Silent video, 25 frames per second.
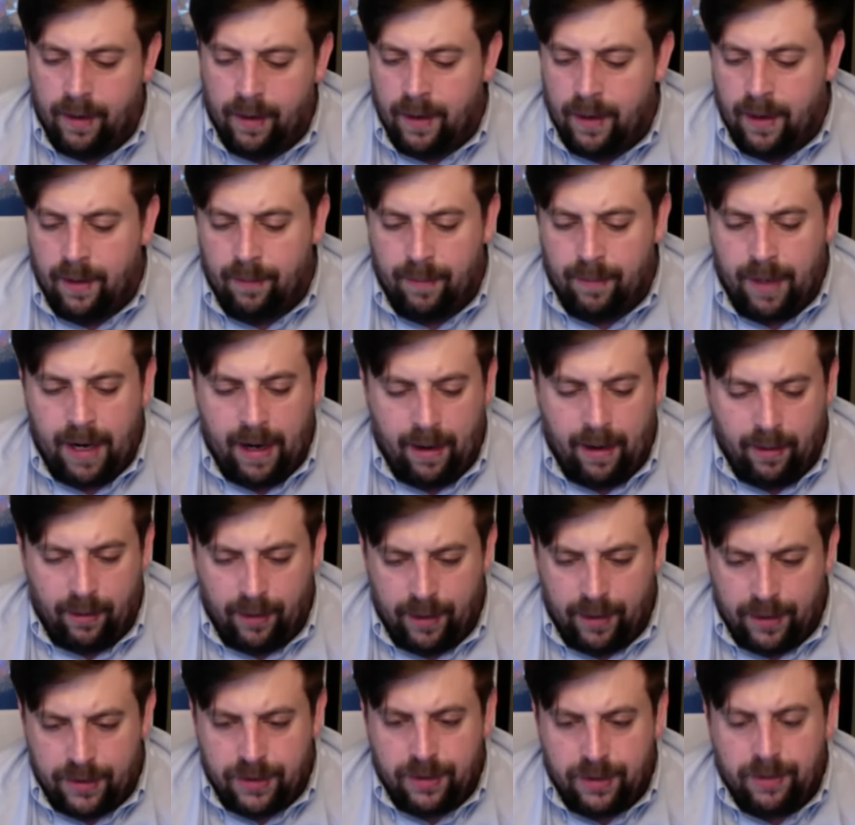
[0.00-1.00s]
power
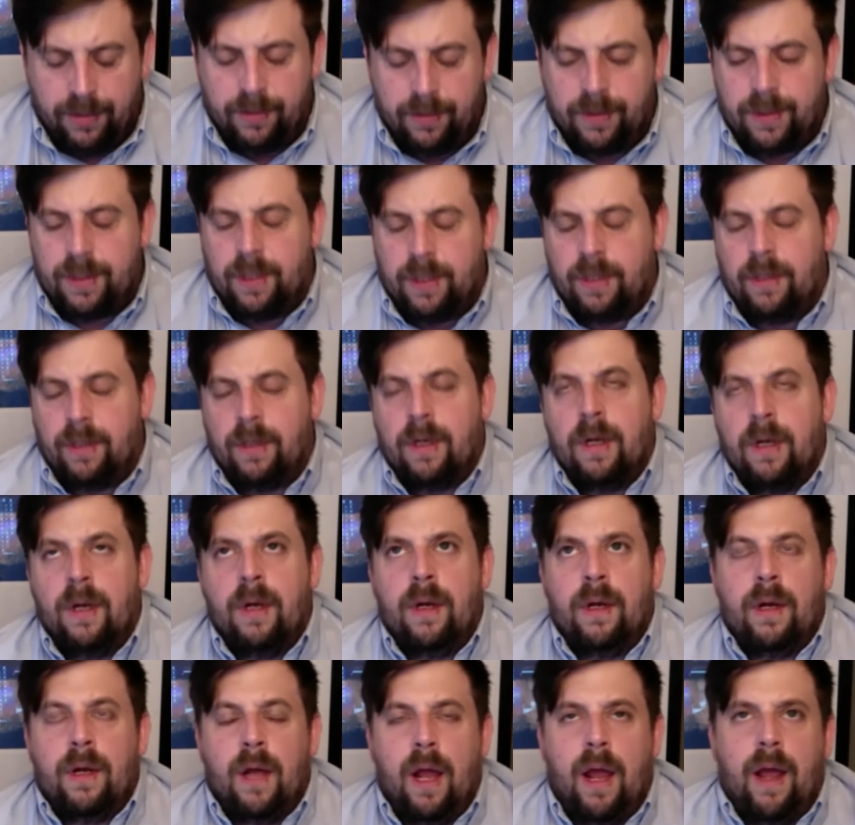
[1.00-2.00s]
issues
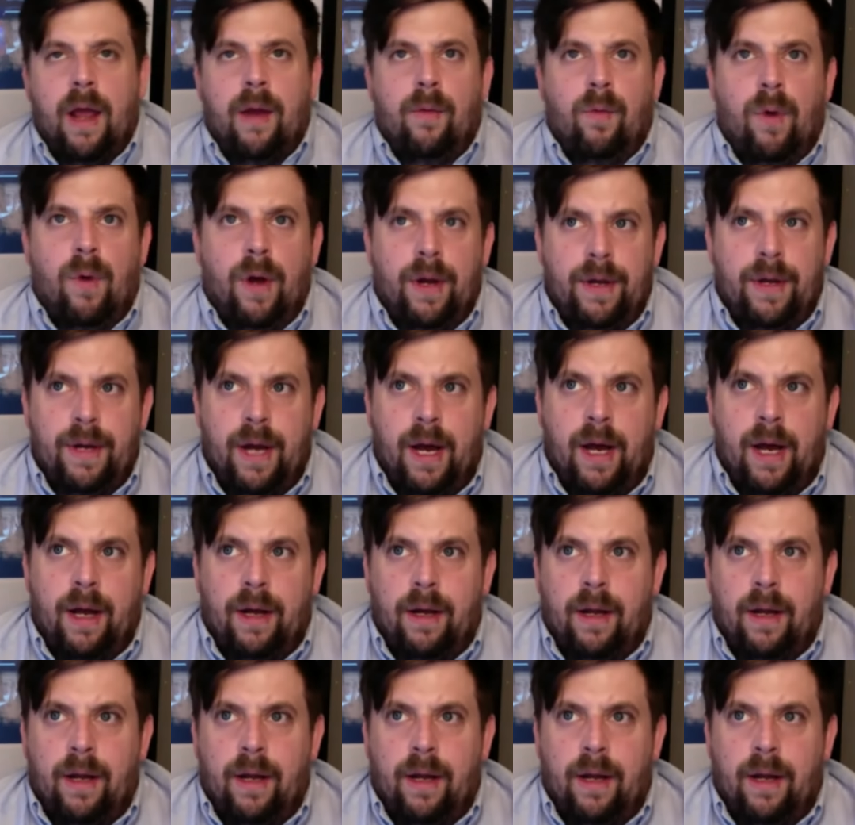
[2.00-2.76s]
and whatnot.